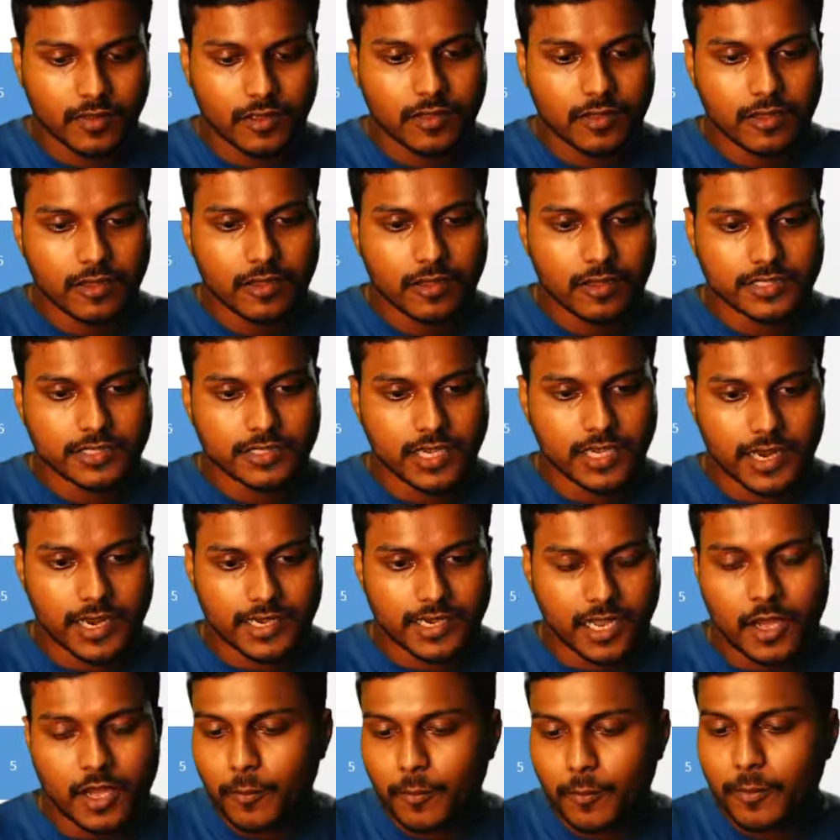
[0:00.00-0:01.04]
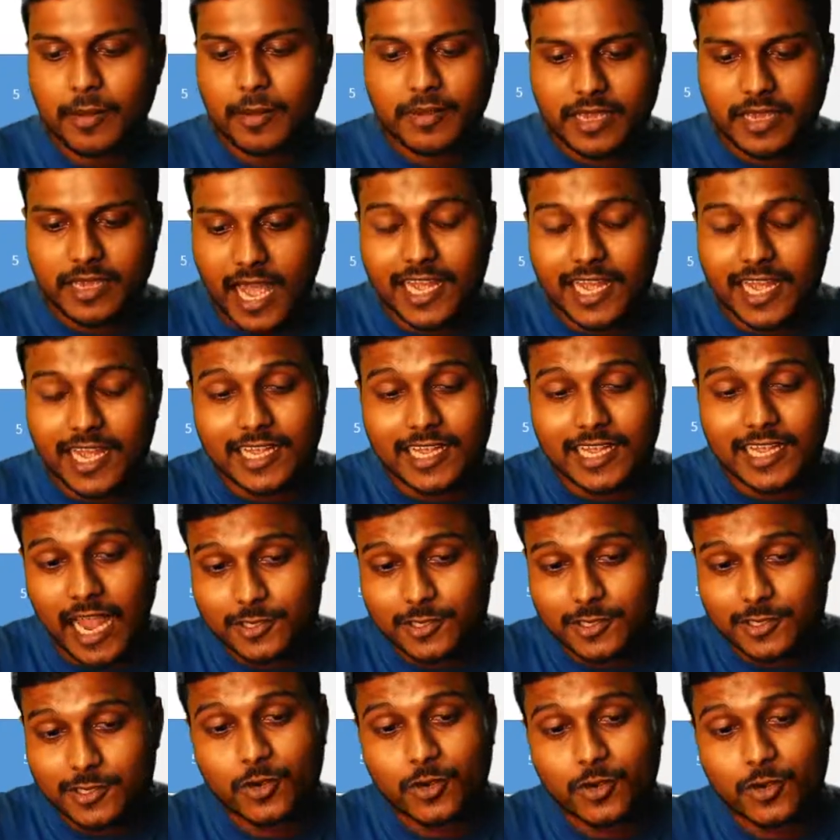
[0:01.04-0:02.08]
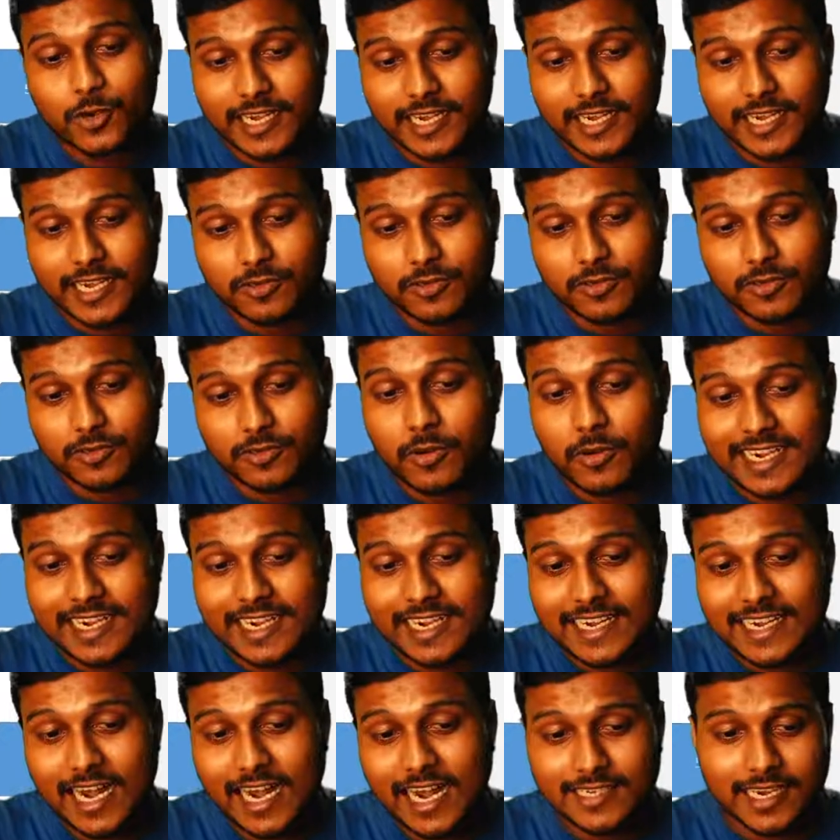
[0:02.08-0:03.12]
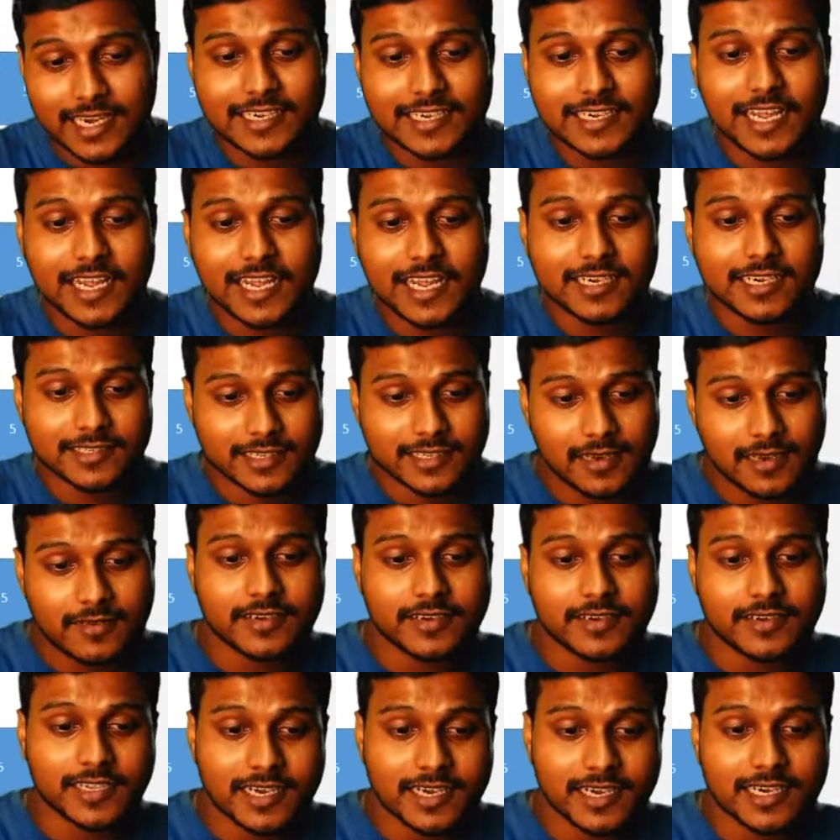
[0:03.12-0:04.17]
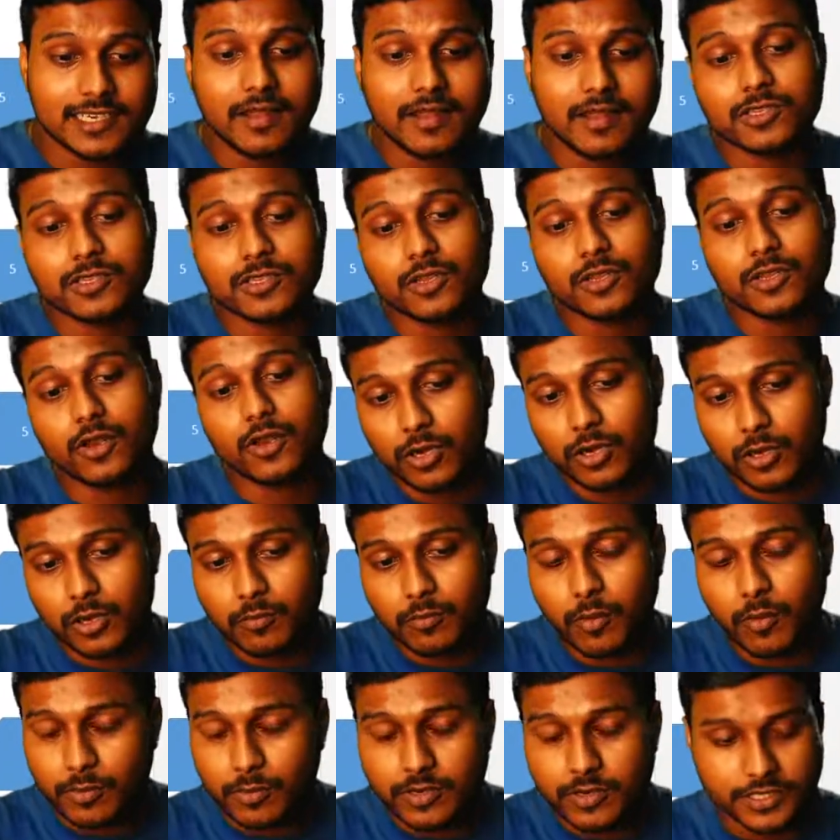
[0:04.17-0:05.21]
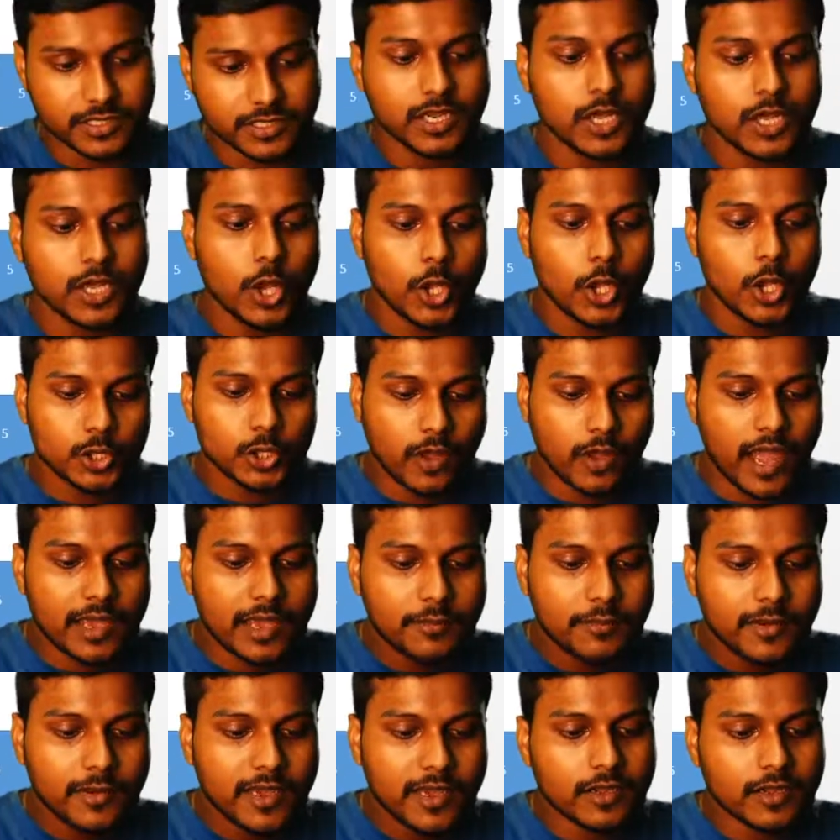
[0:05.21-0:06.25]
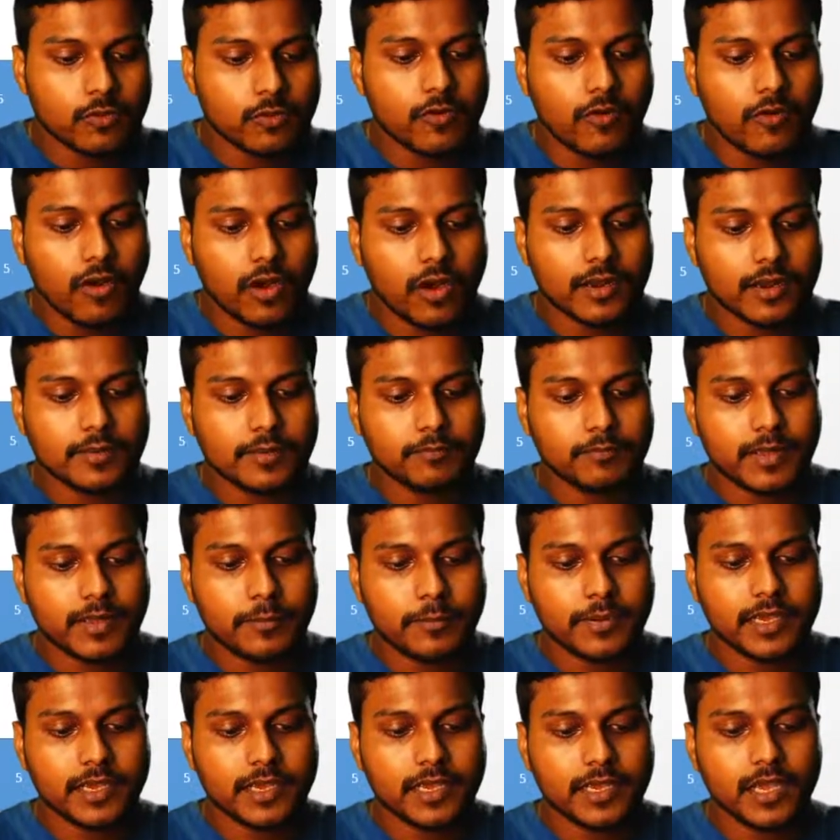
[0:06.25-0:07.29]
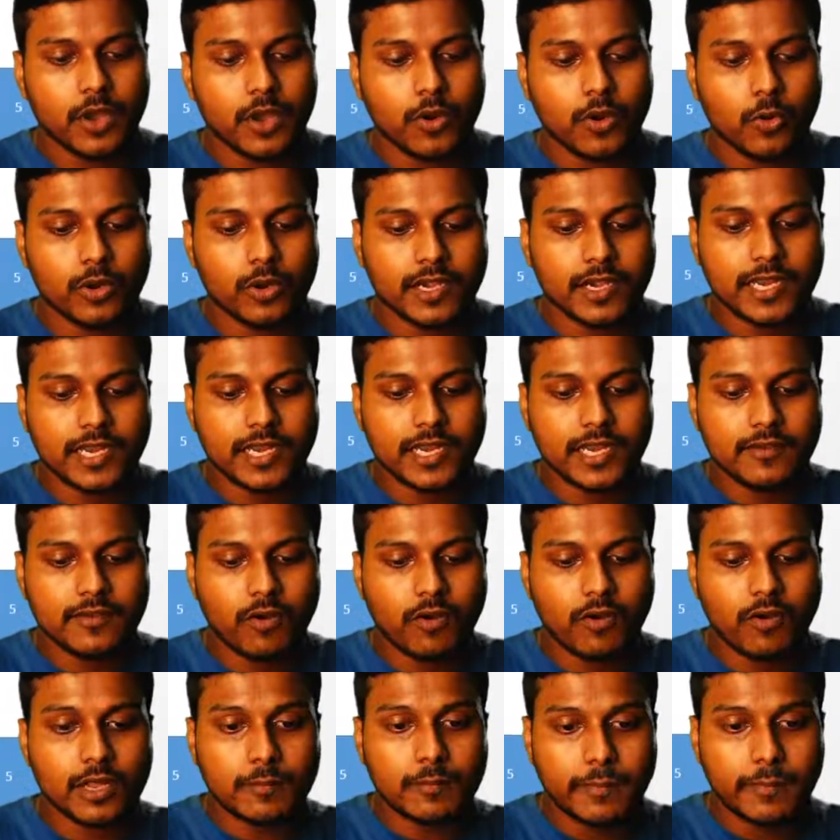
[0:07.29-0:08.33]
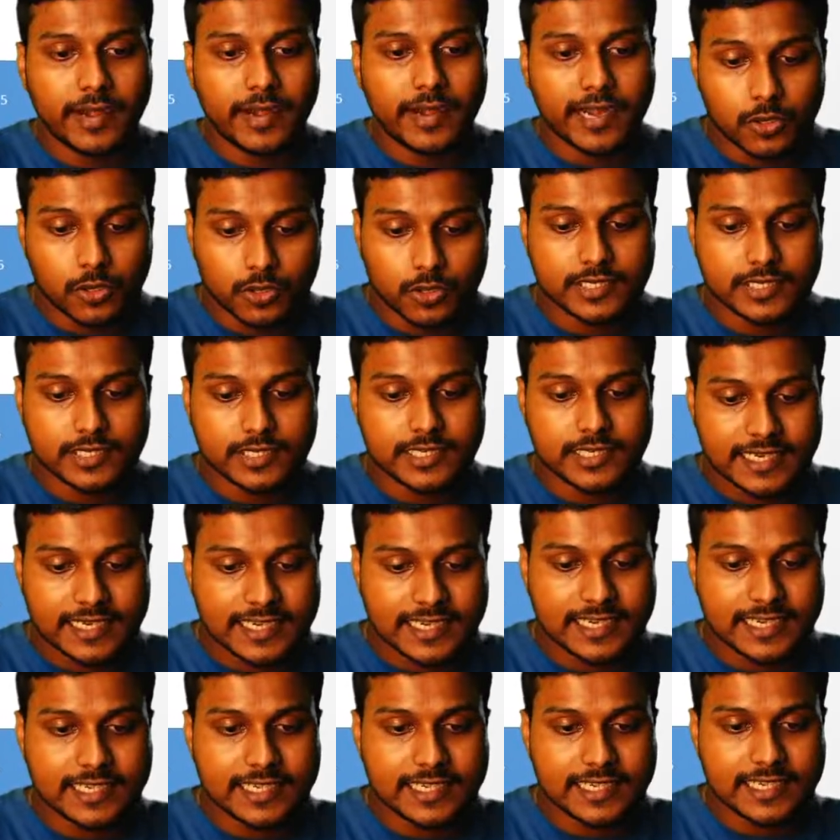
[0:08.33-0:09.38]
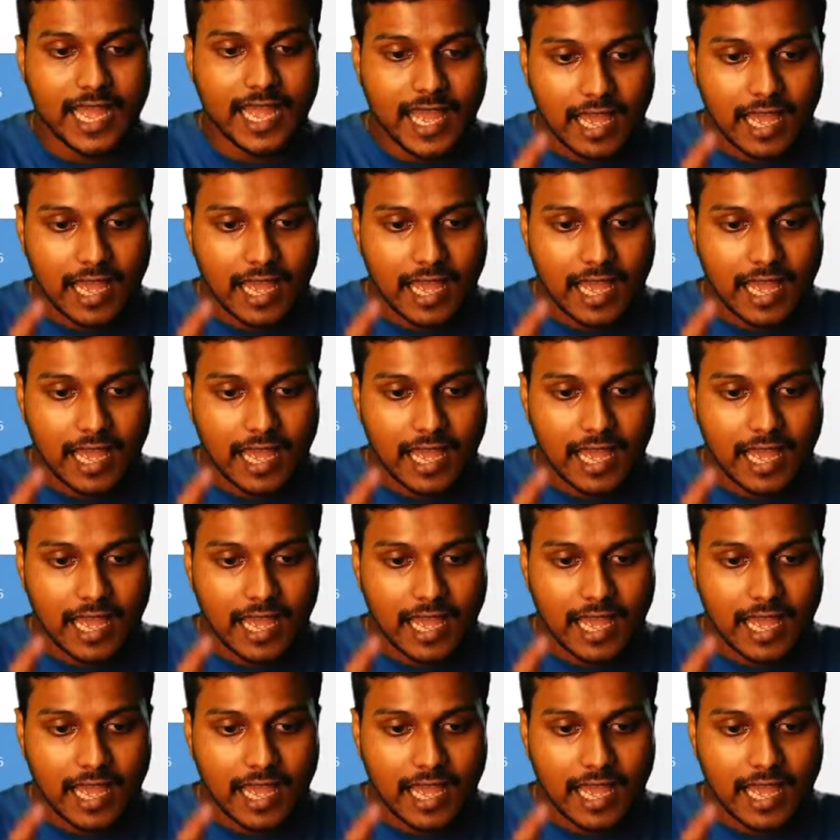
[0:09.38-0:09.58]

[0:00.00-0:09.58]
China. Maybe I should not talk about India and China. India itself and China itself has a lot of population. So I may go for, maybe only for metro cities. I have